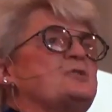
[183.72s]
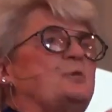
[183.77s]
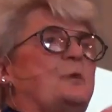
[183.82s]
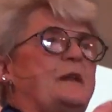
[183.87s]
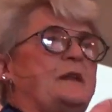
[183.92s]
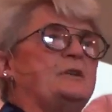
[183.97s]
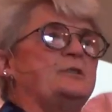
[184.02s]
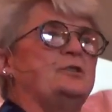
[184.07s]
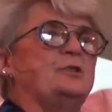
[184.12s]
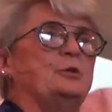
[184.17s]
we
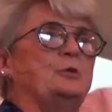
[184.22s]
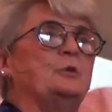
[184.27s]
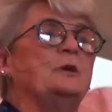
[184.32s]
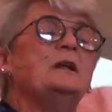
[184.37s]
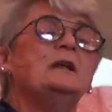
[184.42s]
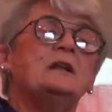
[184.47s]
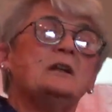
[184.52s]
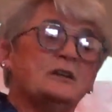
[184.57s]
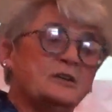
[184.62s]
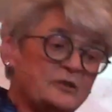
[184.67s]
can do.
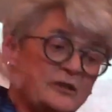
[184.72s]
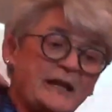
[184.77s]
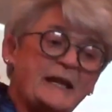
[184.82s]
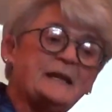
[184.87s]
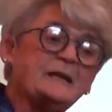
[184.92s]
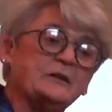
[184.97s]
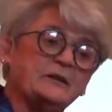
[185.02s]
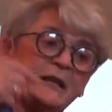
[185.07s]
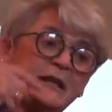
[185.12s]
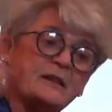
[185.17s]

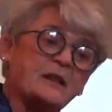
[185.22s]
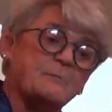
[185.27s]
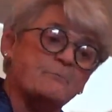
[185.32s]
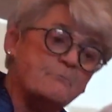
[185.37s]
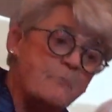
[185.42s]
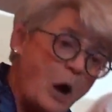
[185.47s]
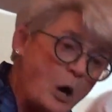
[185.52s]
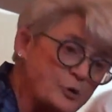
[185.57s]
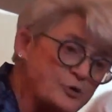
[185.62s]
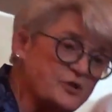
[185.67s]
Legally, the
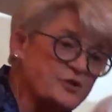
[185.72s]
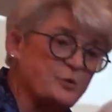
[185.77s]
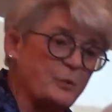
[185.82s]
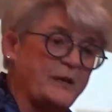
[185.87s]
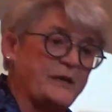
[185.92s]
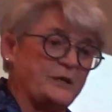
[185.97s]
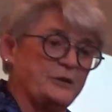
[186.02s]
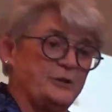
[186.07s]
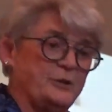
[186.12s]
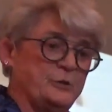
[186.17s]
most
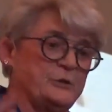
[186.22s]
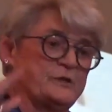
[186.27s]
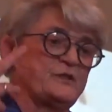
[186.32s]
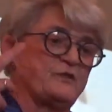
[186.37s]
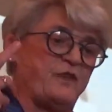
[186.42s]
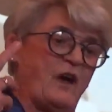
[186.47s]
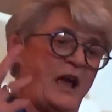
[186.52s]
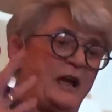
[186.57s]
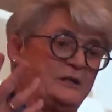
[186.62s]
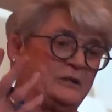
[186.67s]
we can do is
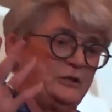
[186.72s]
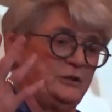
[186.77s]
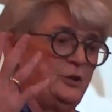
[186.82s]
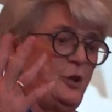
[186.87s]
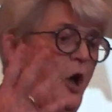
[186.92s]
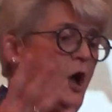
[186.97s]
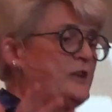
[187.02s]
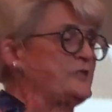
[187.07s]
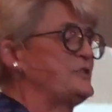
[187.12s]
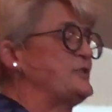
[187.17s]
file a
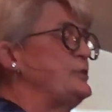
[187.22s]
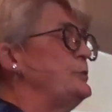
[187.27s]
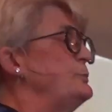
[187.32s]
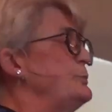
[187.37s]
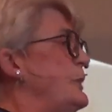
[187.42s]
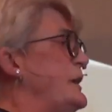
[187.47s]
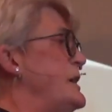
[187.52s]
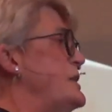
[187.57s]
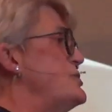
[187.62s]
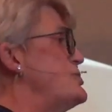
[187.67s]
lawsuit
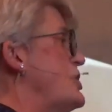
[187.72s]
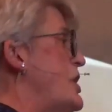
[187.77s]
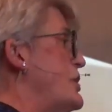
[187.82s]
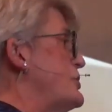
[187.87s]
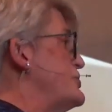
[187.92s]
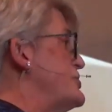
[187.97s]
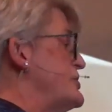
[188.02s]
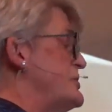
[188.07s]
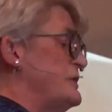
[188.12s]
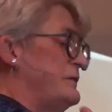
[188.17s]
bringing
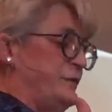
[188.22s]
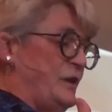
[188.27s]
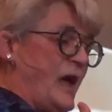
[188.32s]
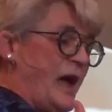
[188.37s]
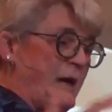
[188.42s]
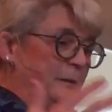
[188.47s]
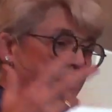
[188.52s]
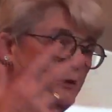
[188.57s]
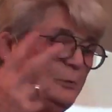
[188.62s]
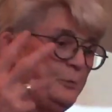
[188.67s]
charges of
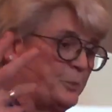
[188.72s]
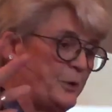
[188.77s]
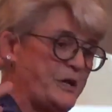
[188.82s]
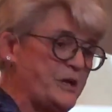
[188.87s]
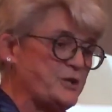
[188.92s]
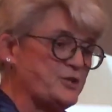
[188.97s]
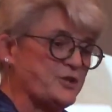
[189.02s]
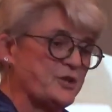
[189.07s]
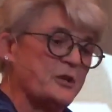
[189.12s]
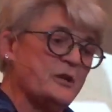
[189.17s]
libel,
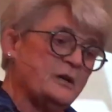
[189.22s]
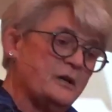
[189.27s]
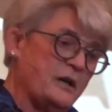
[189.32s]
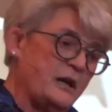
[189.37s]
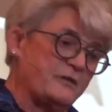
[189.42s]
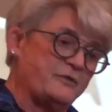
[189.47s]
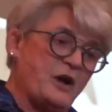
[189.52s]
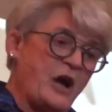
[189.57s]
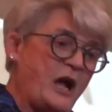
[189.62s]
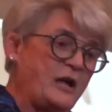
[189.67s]
breach
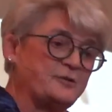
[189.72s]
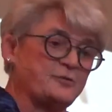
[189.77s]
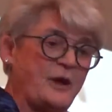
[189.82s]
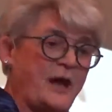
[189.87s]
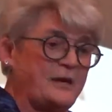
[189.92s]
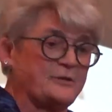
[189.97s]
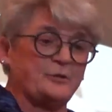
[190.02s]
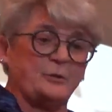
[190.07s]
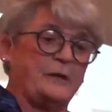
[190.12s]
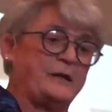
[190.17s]
of
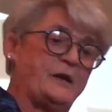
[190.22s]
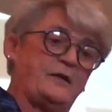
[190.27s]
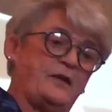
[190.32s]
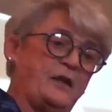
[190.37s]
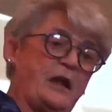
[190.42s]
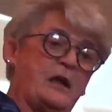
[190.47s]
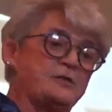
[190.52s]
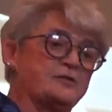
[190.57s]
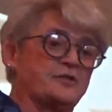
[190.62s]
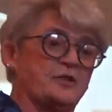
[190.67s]
contract, or
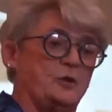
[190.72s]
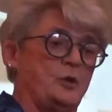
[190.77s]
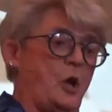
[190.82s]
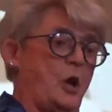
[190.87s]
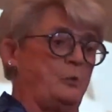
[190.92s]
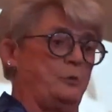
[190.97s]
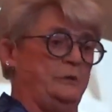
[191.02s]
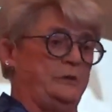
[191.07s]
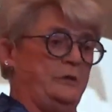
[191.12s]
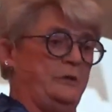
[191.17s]
anything else the
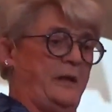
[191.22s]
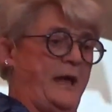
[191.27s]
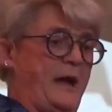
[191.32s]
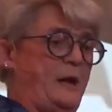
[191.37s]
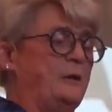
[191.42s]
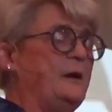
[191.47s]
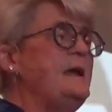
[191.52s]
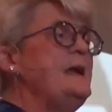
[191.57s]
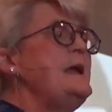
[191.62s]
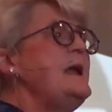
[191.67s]
law will allow.